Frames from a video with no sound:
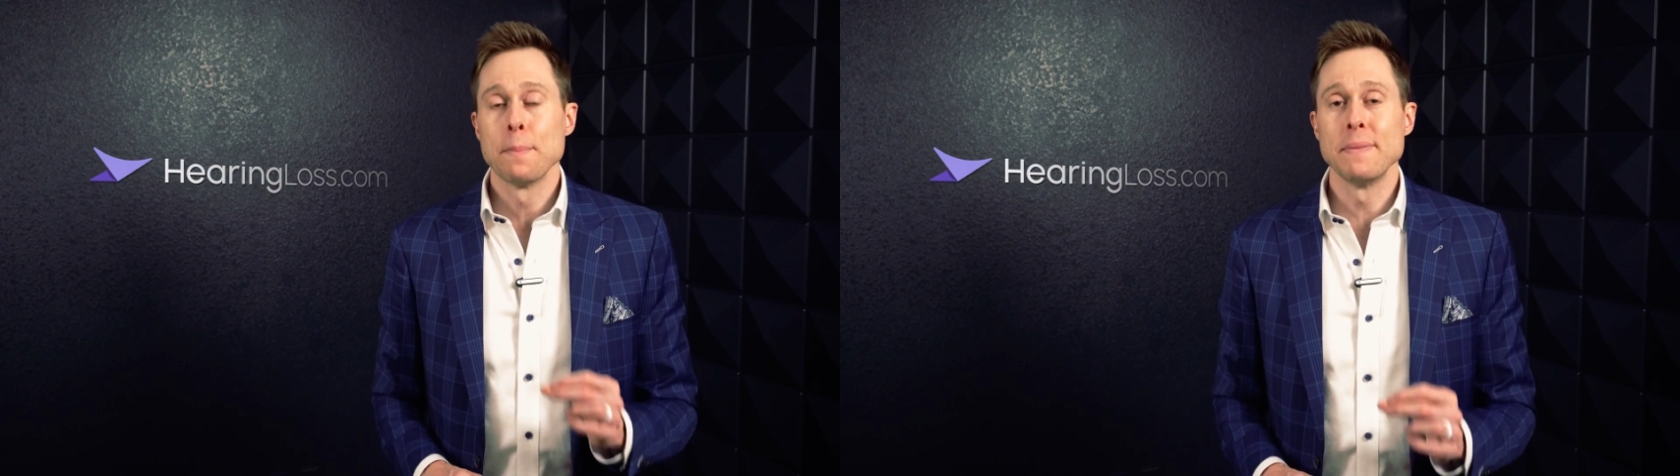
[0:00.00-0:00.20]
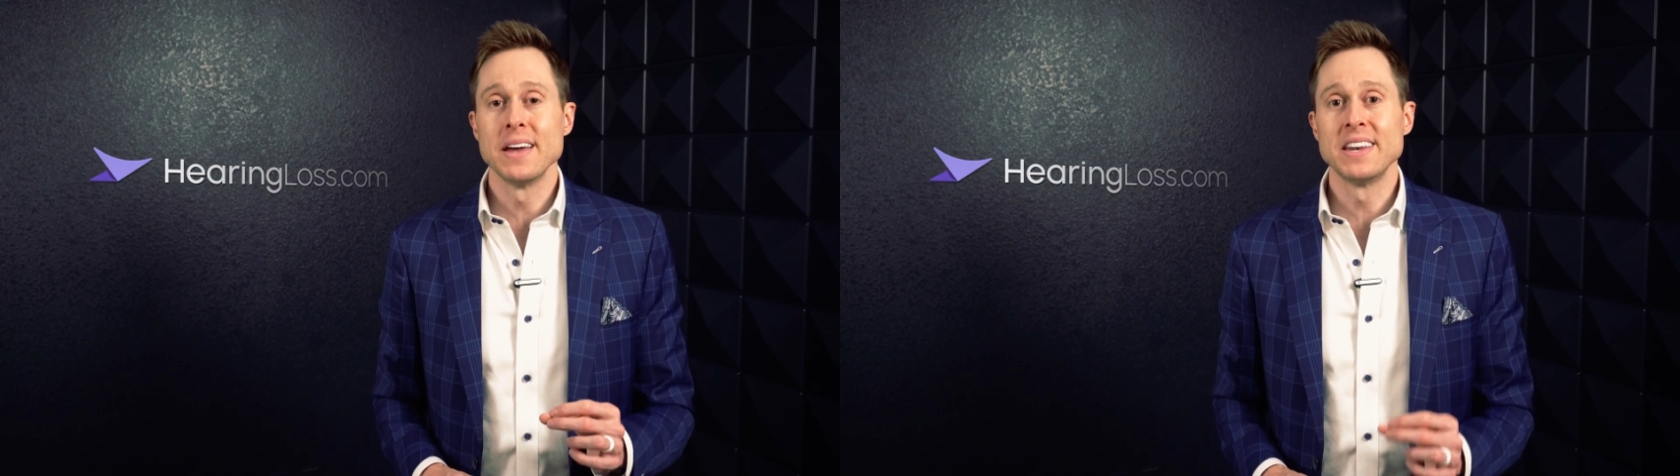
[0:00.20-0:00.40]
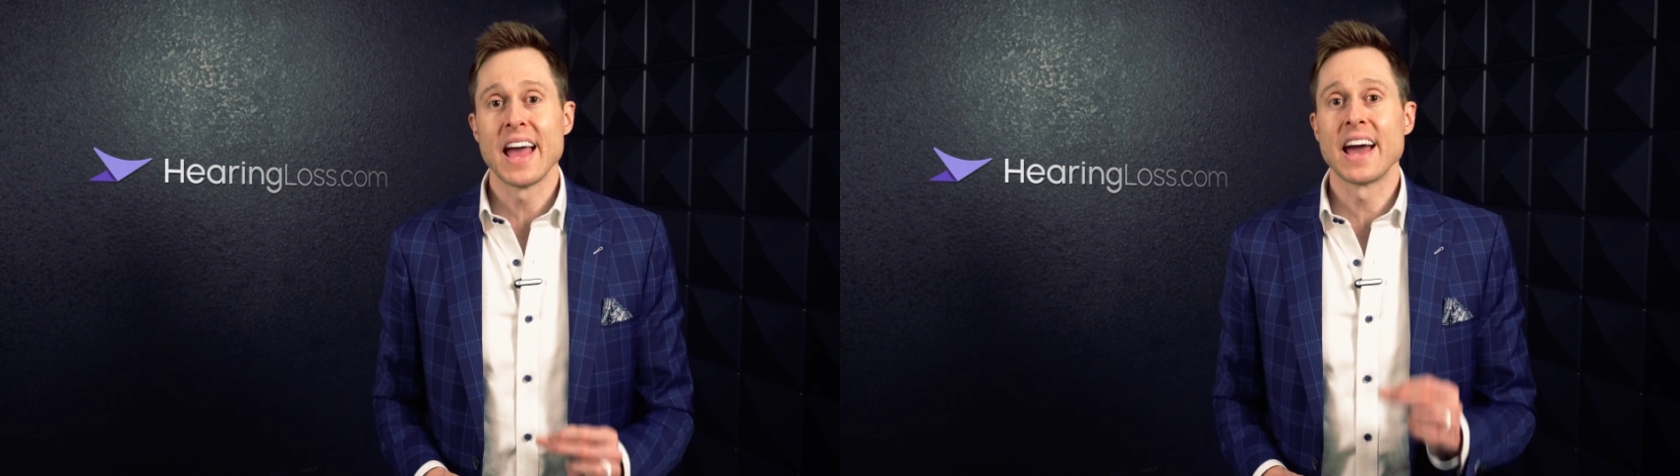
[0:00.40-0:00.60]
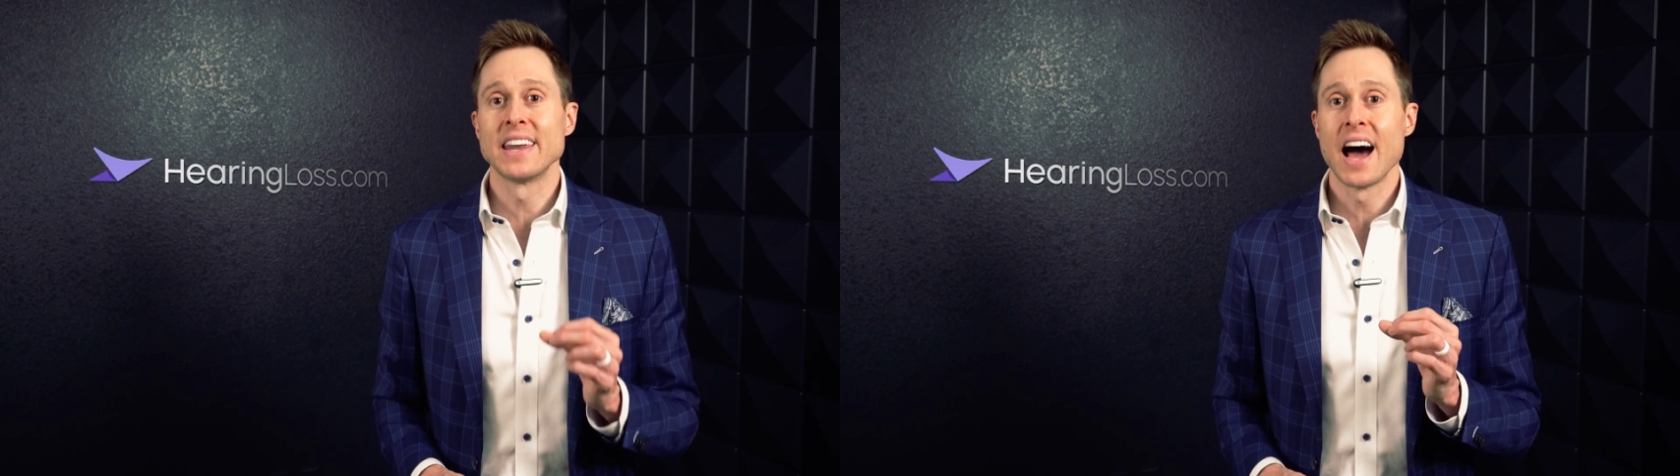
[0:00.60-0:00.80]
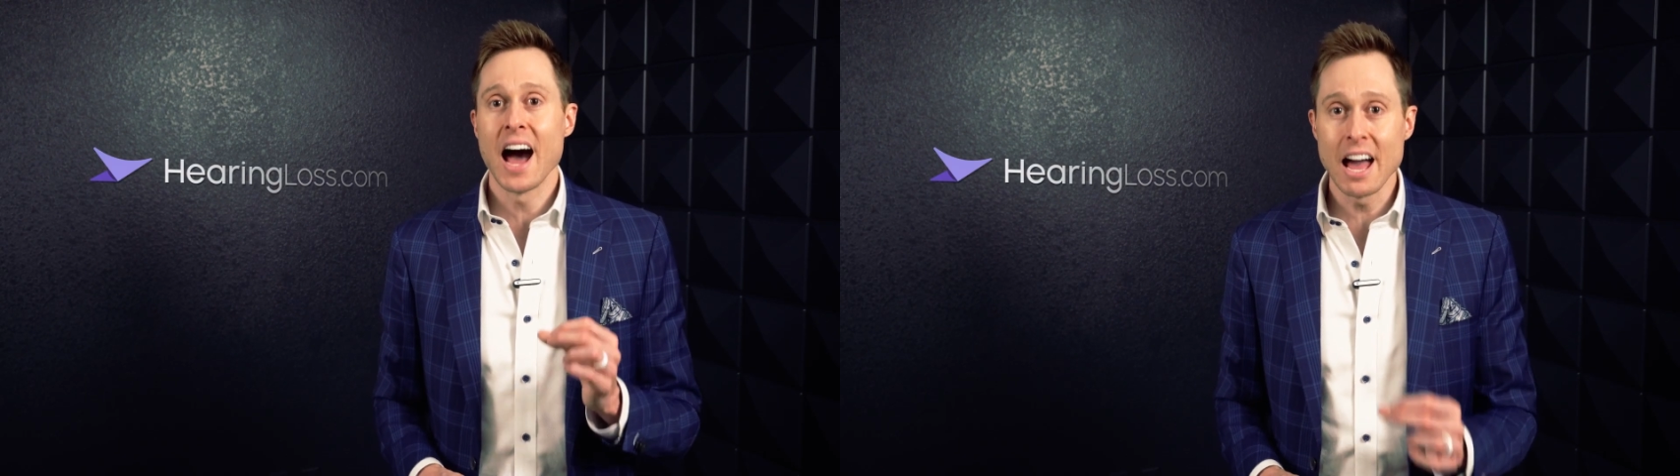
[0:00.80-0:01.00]
mid,
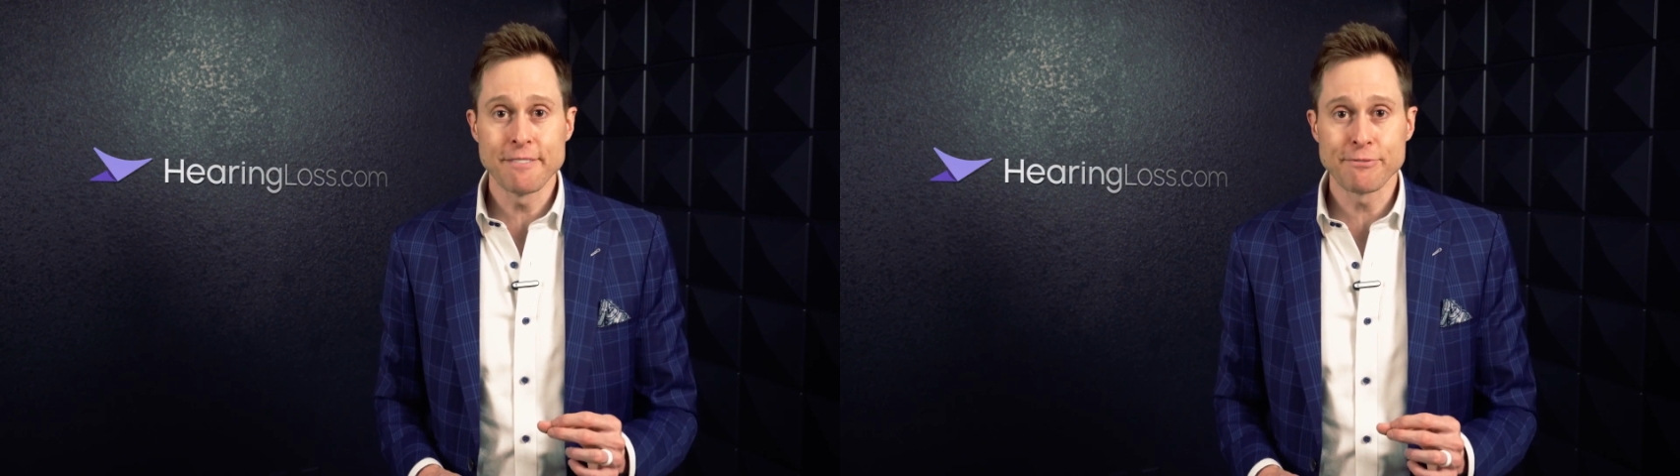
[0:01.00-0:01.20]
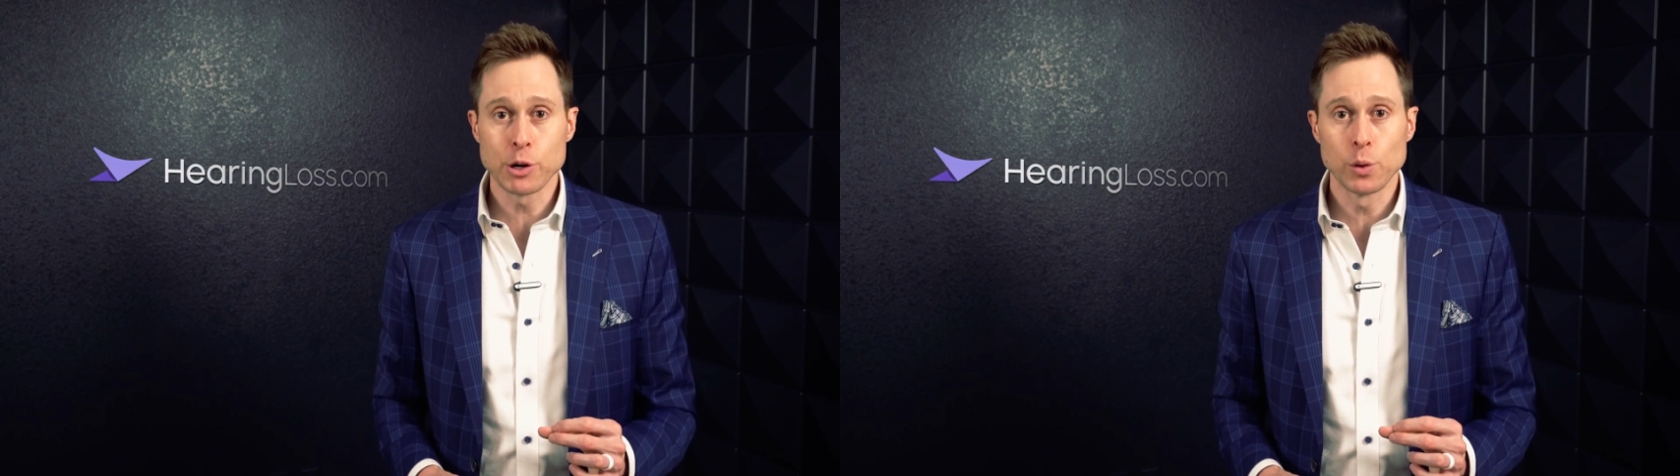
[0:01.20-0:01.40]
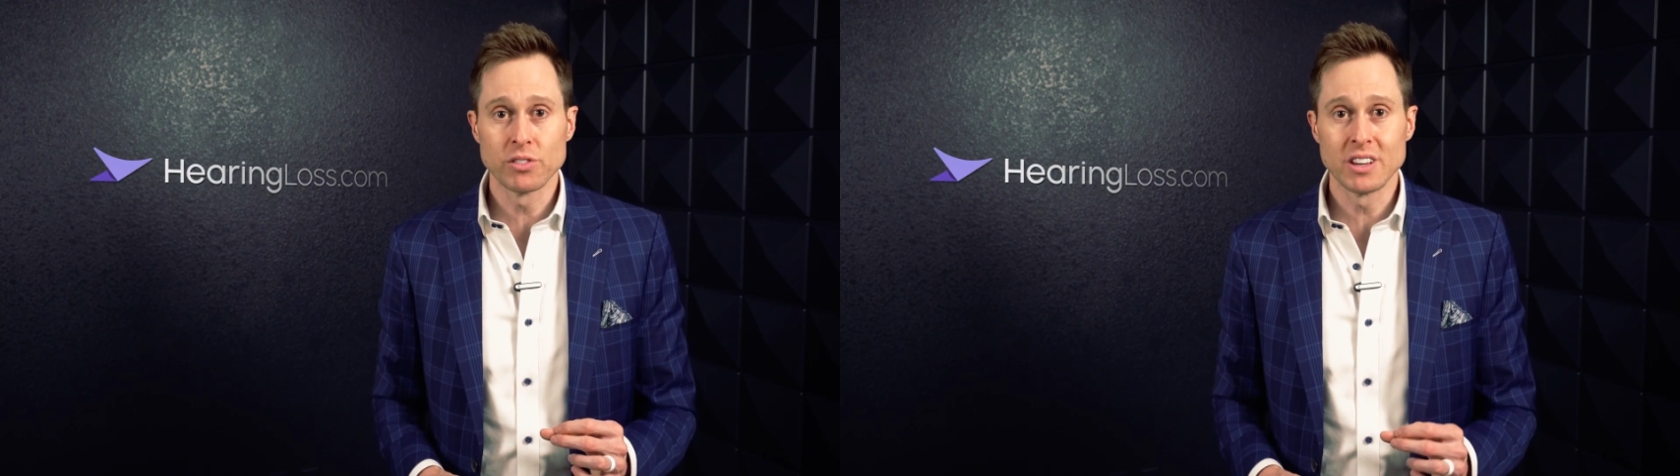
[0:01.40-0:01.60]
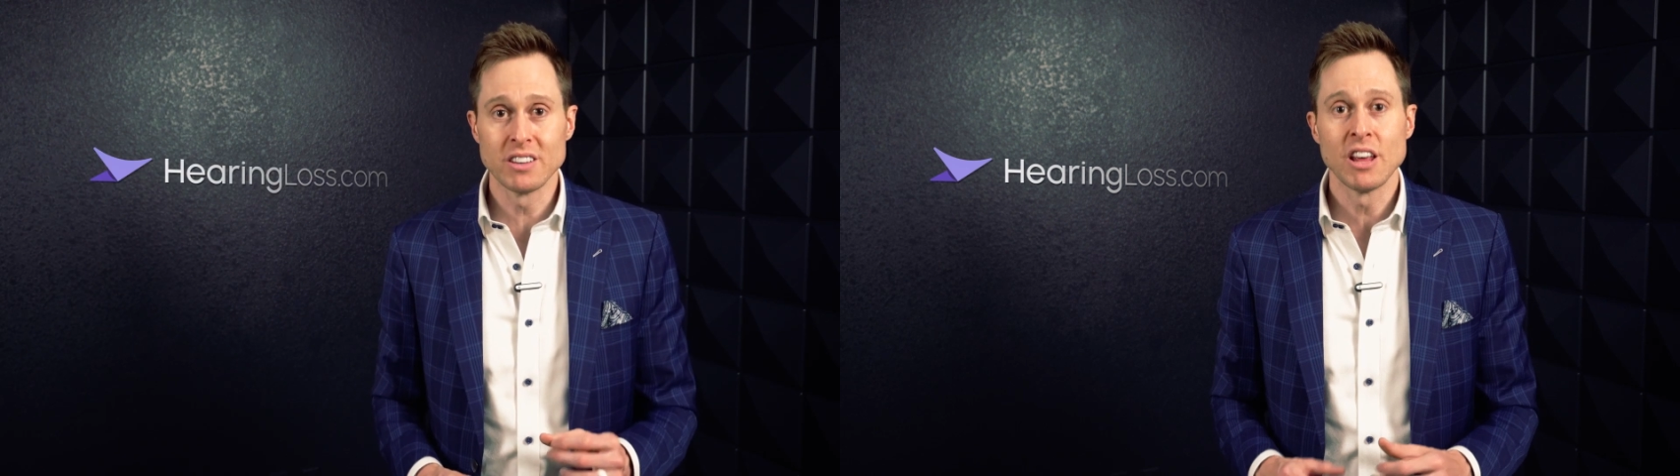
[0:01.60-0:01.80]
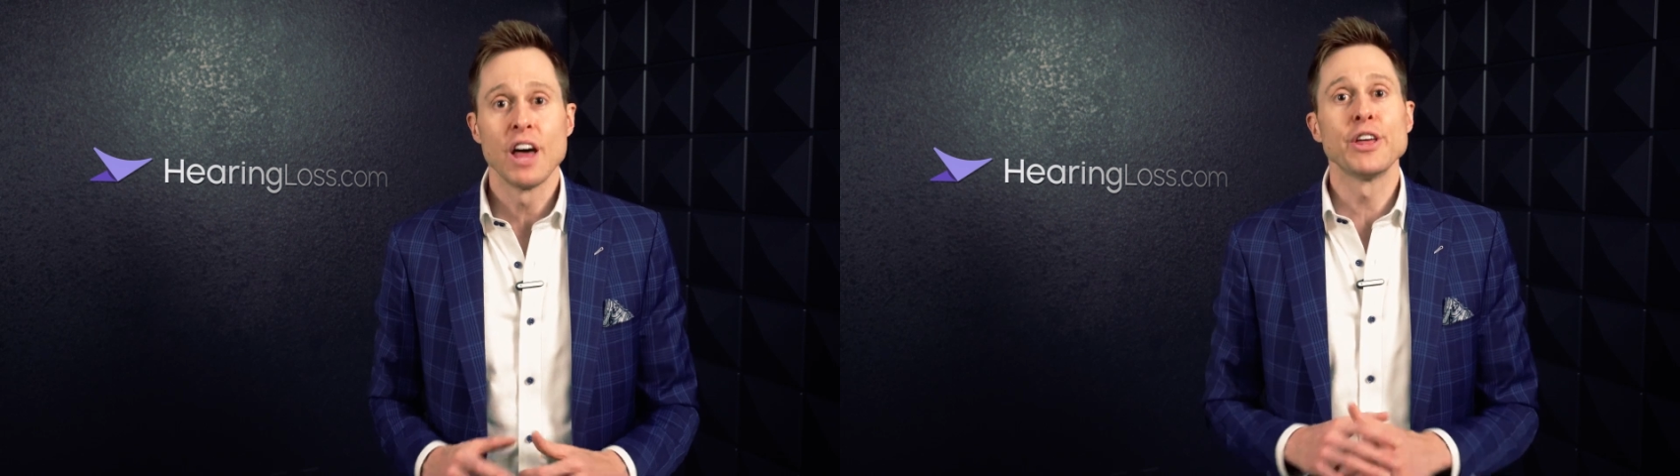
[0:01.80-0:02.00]
and high frequencies